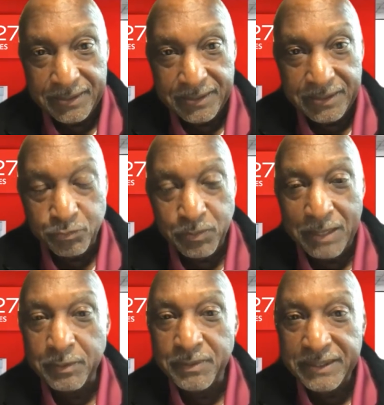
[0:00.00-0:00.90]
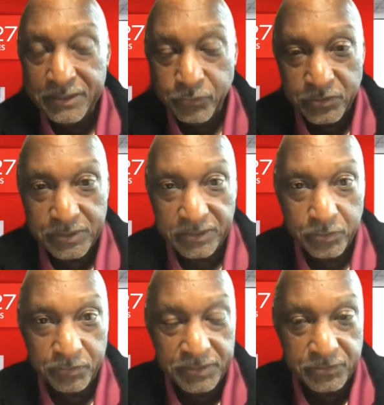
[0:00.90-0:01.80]
it's probably interesting
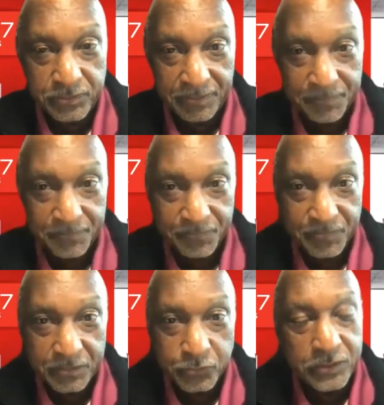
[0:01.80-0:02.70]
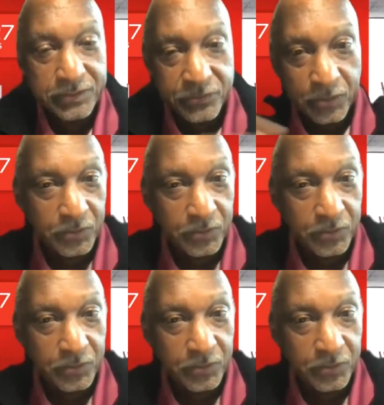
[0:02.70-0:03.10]
to a VC. So